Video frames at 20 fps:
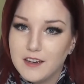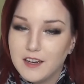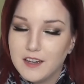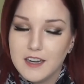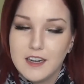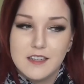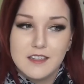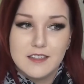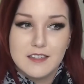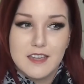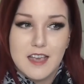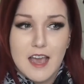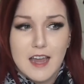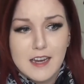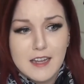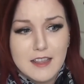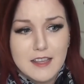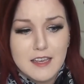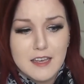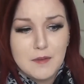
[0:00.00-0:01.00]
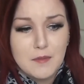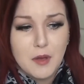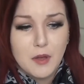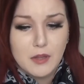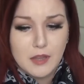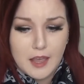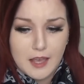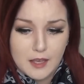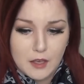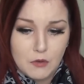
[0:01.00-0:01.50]
And I didn't see anything
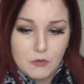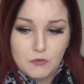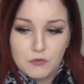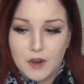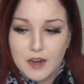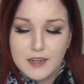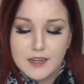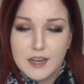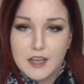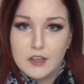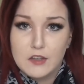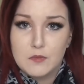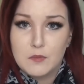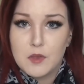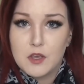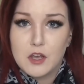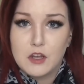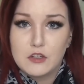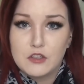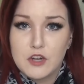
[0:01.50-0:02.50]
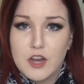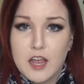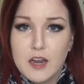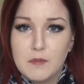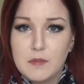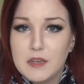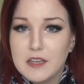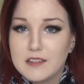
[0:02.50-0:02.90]
about like red nails being on trend,